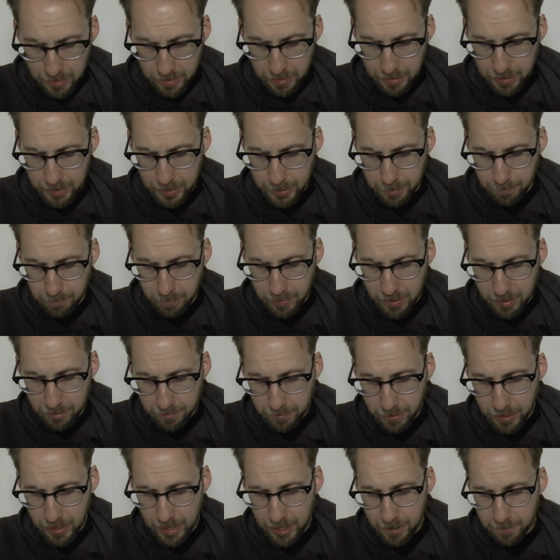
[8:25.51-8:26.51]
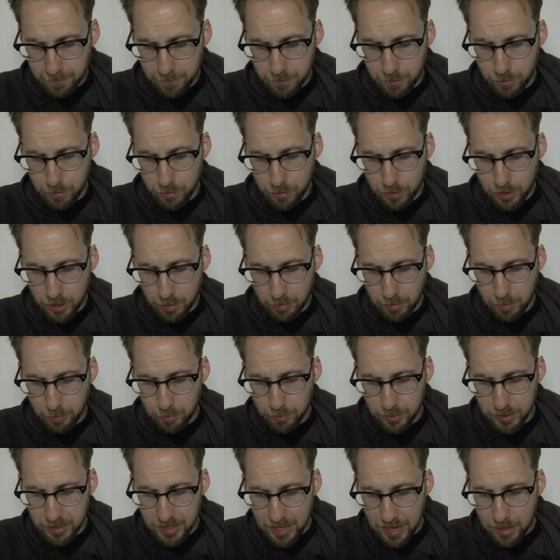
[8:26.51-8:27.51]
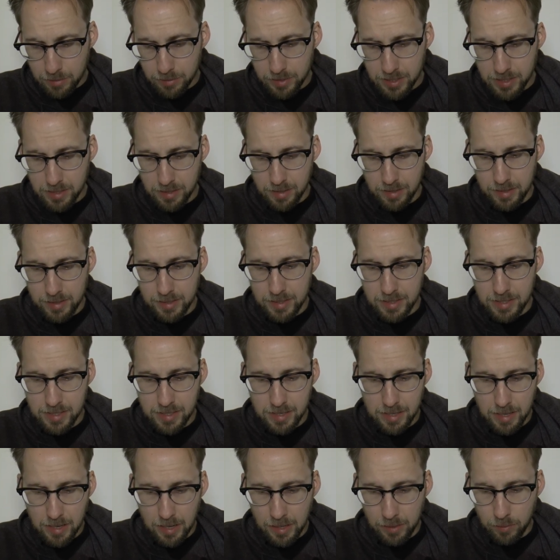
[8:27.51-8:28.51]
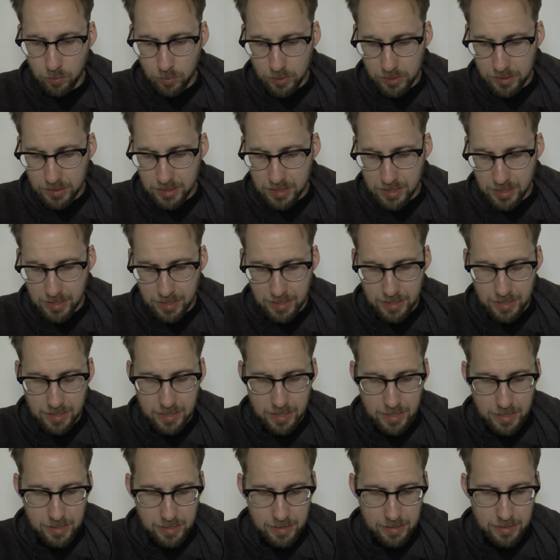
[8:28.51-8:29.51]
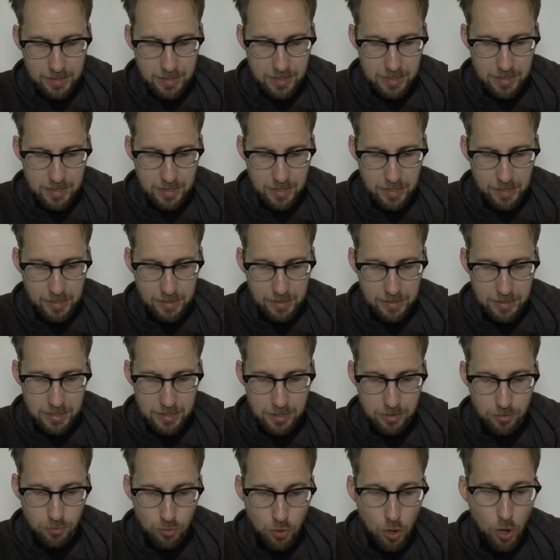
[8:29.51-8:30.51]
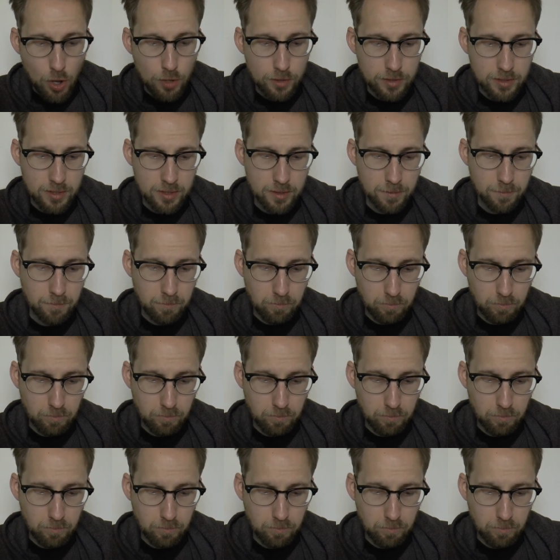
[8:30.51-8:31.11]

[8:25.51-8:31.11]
Um, if I have to come up with downsides, I will say it's, it's not